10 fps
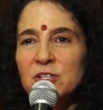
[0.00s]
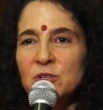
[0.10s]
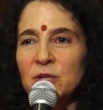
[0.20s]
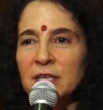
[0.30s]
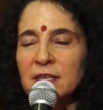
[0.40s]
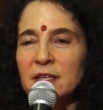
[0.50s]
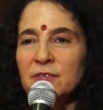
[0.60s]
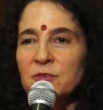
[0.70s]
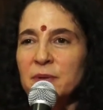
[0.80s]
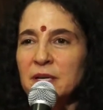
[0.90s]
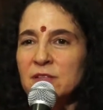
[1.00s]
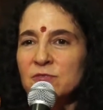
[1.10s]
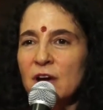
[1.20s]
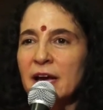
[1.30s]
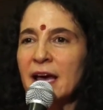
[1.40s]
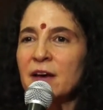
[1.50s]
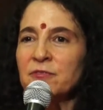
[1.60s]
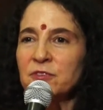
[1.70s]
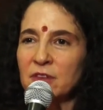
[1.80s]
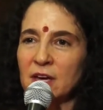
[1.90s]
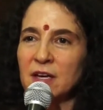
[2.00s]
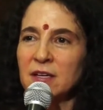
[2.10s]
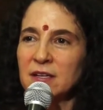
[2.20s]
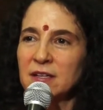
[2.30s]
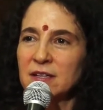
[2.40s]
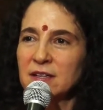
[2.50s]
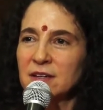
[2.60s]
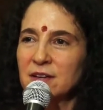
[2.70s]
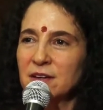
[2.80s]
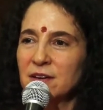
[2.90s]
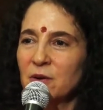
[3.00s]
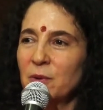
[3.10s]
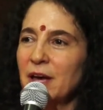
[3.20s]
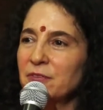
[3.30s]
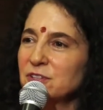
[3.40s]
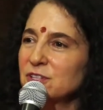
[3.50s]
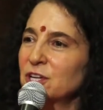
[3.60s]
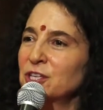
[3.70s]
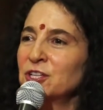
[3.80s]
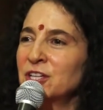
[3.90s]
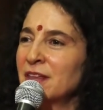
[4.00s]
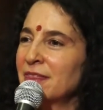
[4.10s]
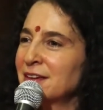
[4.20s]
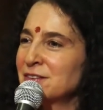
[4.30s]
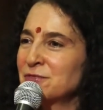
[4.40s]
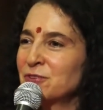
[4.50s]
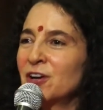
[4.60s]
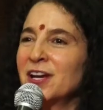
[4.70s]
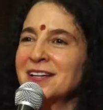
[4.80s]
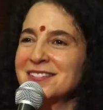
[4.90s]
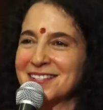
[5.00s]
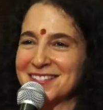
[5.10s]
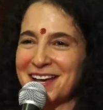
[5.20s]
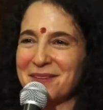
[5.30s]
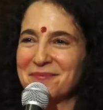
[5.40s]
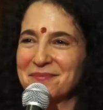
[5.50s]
short-lived because right after that, we have to start learning things for our next exam.